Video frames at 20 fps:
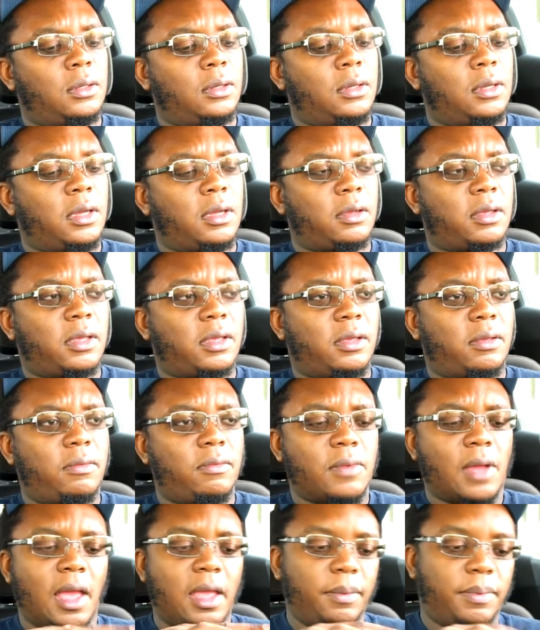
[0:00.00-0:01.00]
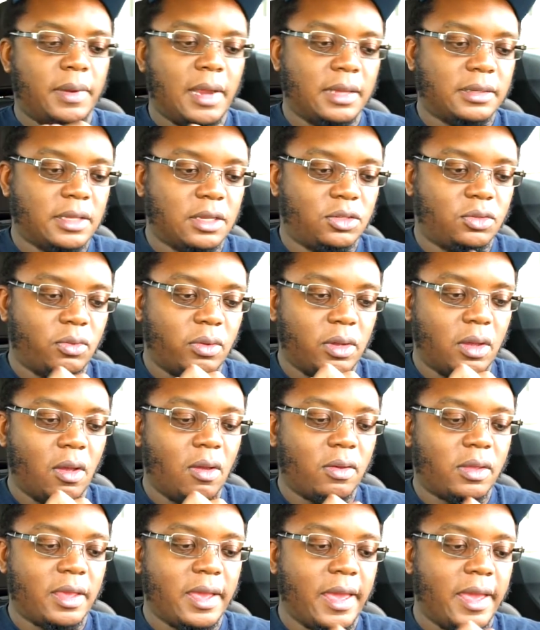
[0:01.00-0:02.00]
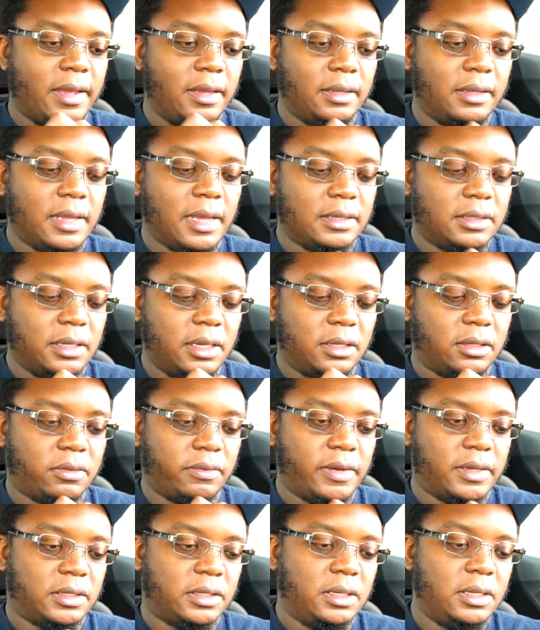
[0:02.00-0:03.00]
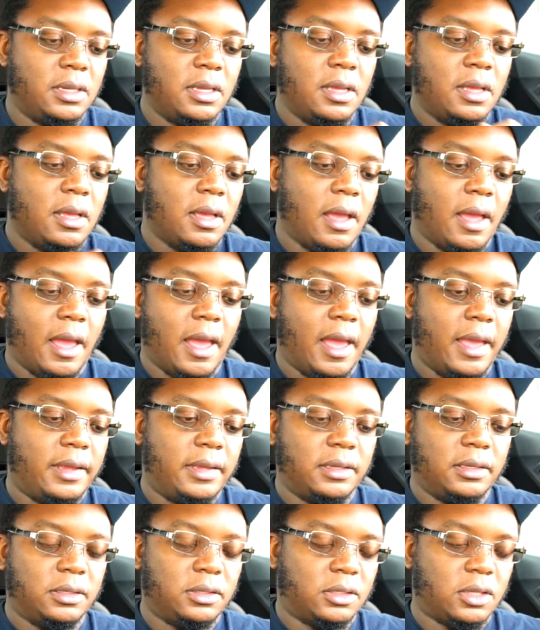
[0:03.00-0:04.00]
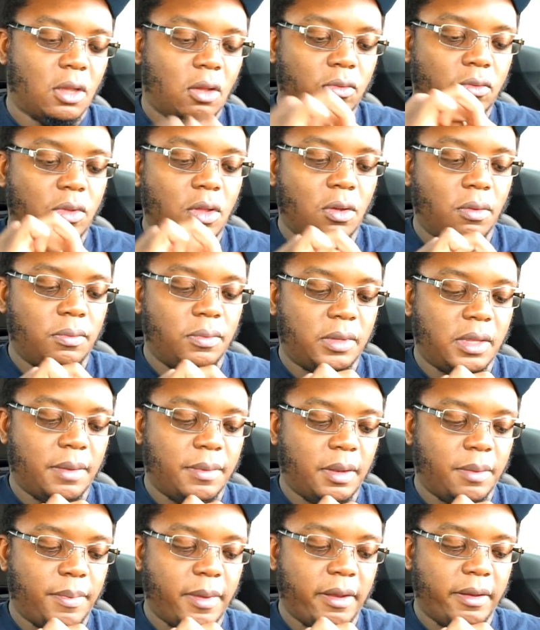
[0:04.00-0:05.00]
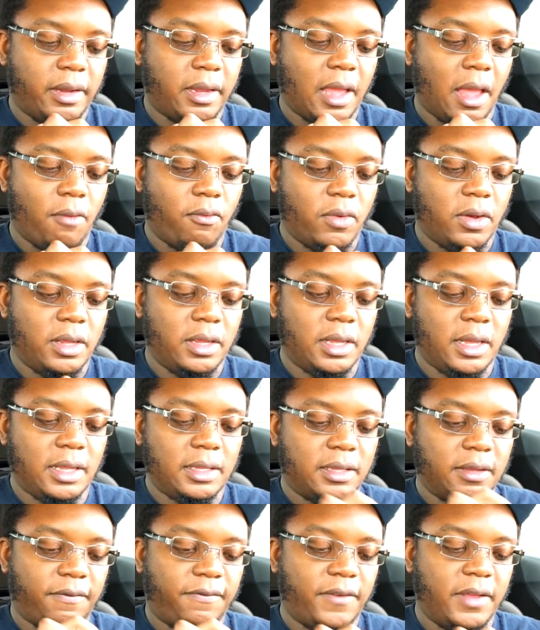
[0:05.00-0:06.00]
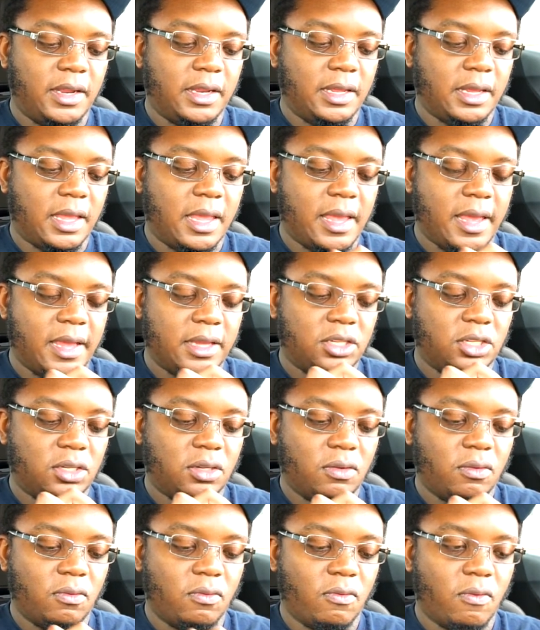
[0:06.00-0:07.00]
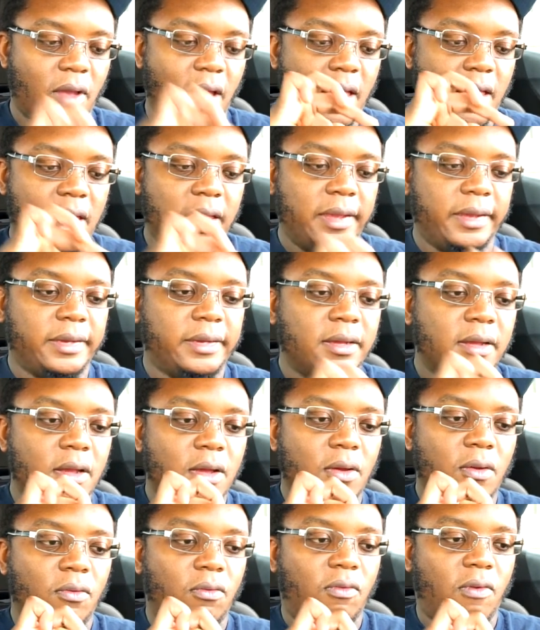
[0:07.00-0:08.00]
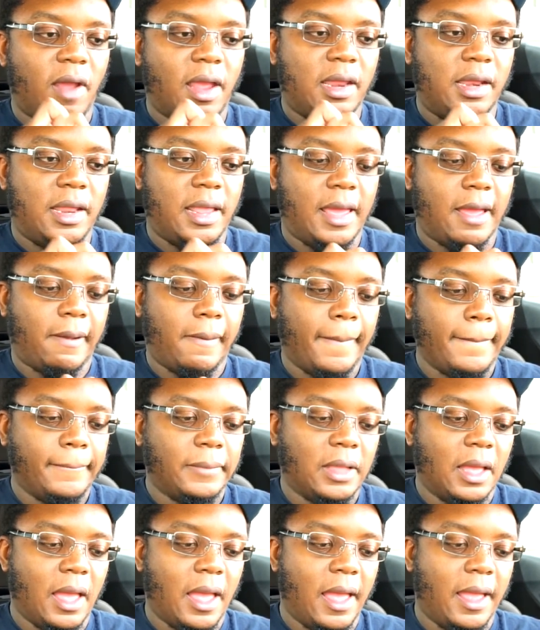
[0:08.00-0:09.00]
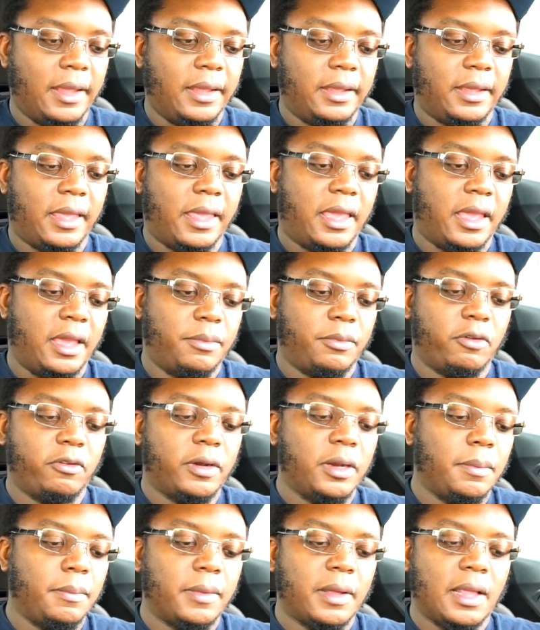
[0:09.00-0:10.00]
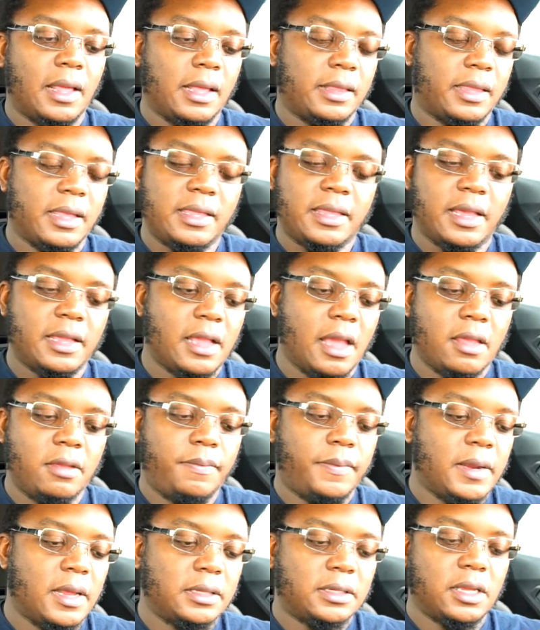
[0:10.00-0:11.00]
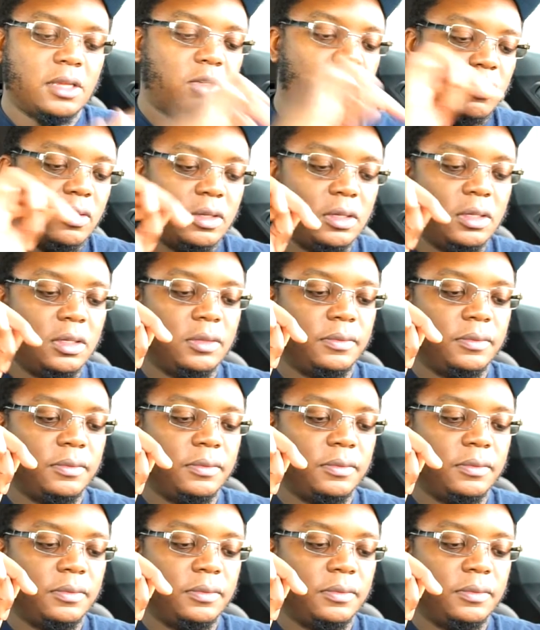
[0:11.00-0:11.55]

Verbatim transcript: uh, how you pronounce that joint. Okay, that's interesting. All right, so nope, give it a berry. I want a definitive catch right here, right now. All right. Camera. I think that's how you pronounce that joint.